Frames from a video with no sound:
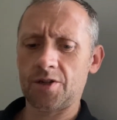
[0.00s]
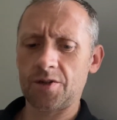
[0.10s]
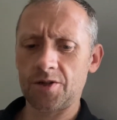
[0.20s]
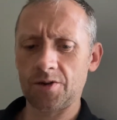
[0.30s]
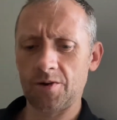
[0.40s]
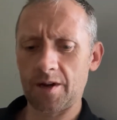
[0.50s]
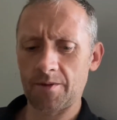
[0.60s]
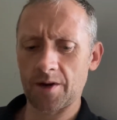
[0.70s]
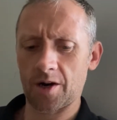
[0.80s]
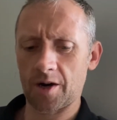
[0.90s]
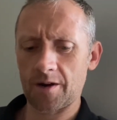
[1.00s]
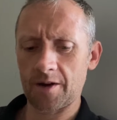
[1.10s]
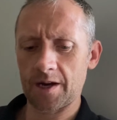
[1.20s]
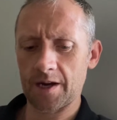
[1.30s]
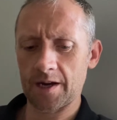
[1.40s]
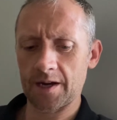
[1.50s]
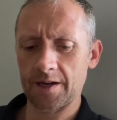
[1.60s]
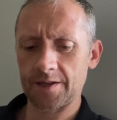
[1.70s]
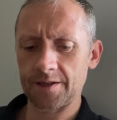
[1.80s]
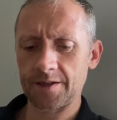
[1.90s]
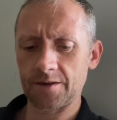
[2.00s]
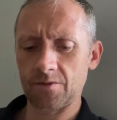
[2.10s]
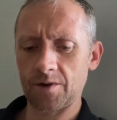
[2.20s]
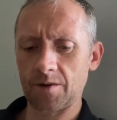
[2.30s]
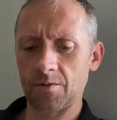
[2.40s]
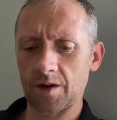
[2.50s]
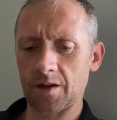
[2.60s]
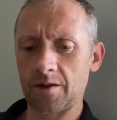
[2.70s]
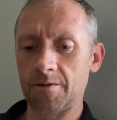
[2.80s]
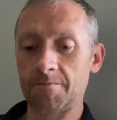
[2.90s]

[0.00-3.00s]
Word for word: So here we are, and we will